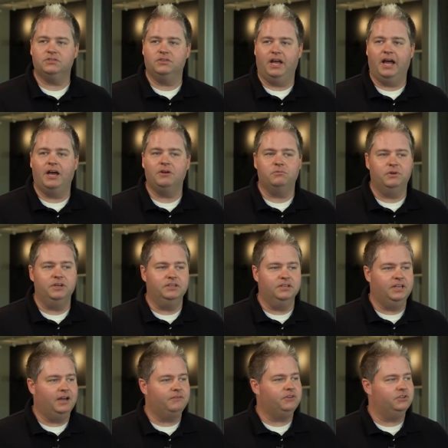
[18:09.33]
that, we did
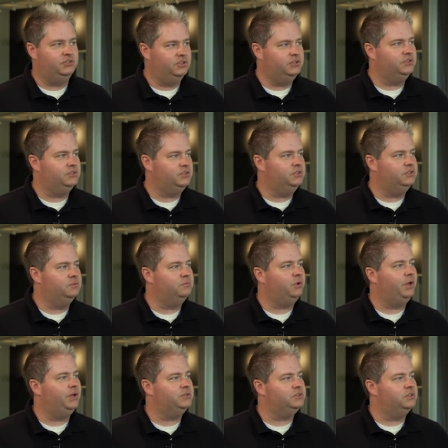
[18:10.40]
have contingencies in
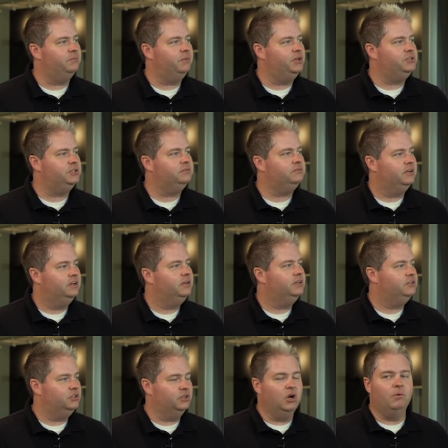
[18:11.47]
place in the budget
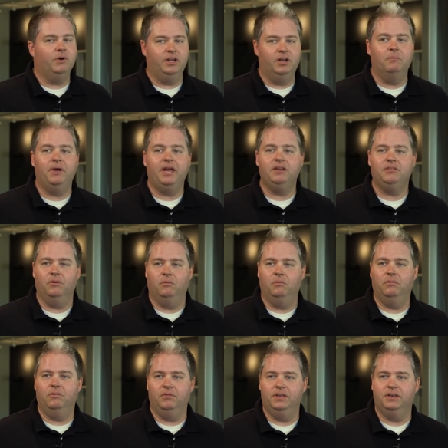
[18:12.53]
to go in and abate
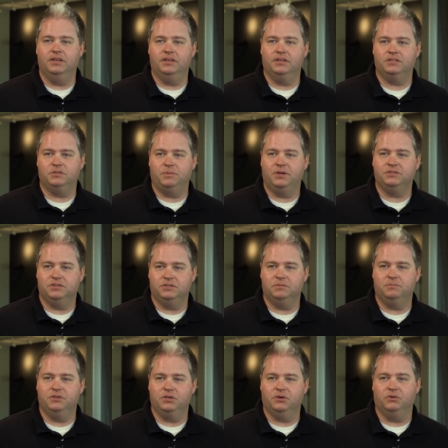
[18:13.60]
the asbestos
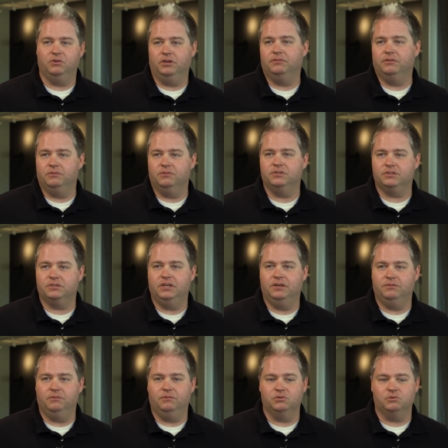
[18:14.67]
material if it
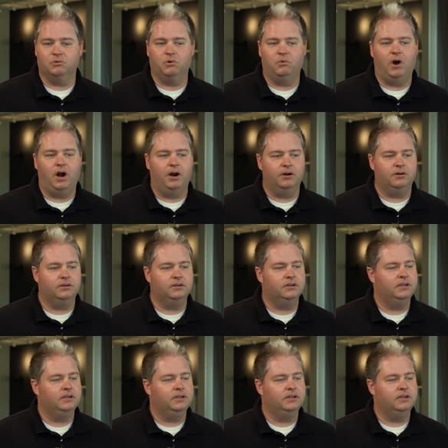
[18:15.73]
was required.